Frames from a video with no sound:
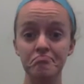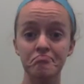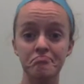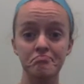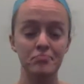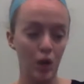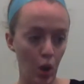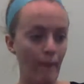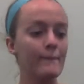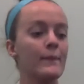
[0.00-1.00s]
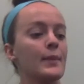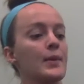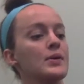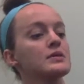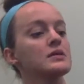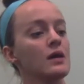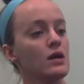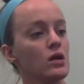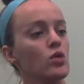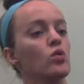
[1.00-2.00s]
So that's my experience with
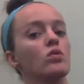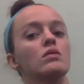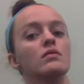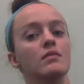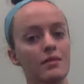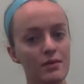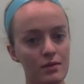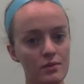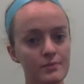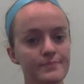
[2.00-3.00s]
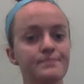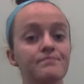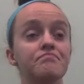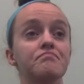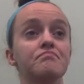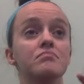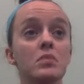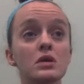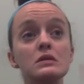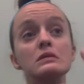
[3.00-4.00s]
work, and that's my experience with
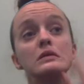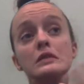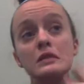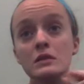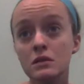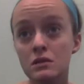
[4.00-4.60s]
work through law school.